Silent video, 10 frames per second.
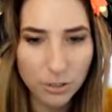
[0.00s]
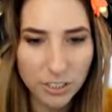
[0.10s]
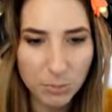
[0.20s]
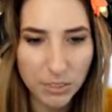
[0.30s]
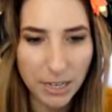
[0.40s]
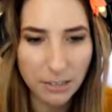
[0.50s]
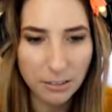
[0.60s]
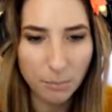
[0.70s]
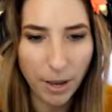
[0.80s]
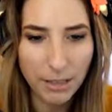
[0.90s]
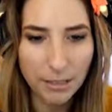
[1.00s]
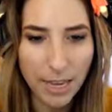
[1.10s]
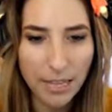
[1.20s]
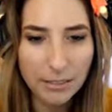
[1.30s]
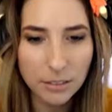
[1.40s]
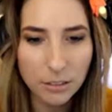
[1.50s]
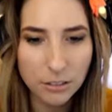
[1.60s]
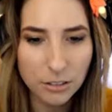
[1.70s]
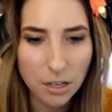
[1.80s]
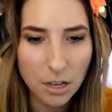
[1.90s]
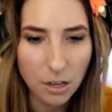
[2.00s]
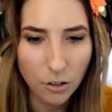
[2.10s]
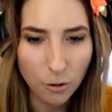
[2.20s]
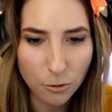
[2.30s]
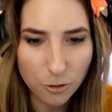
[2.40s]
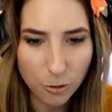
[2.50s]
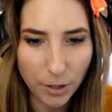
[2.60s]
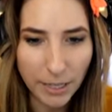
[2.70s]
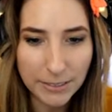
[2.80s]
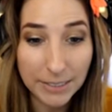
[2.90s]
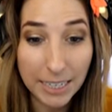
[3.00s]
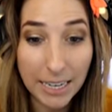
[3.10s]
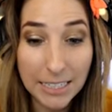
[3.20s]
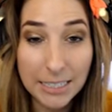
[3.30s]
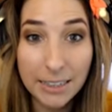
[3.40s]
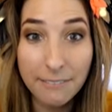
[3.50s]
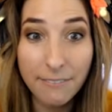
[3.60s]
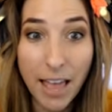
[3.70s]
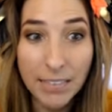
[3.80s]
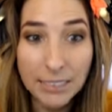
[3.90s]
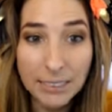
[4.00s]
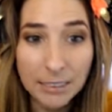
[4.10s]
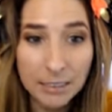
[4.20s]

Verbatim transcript: is protected by lasers. Use the crates to get into the vent.